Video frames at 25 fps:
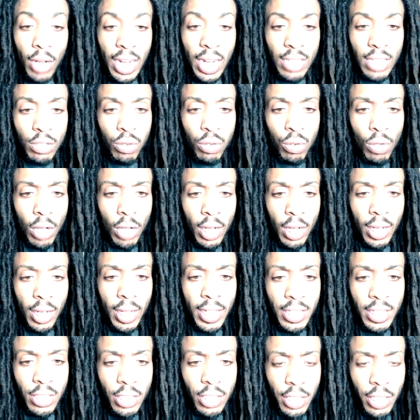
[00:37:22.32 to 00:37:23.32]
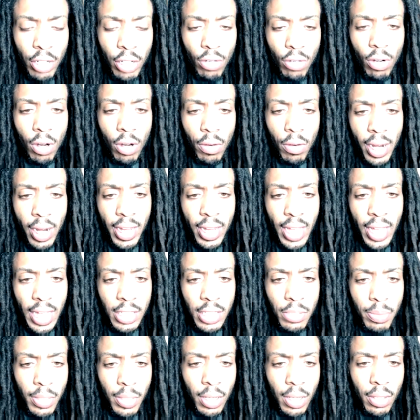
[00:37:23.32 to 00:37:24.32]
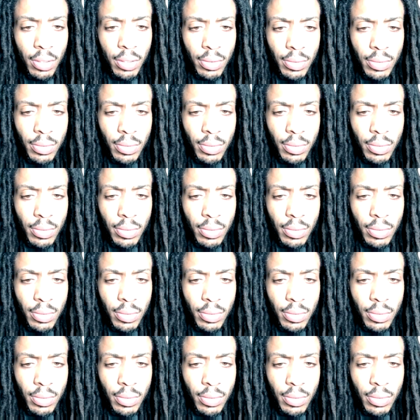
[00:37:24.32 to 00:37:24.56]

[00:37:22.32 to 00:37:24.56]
That's who Insecure on, right? HBO.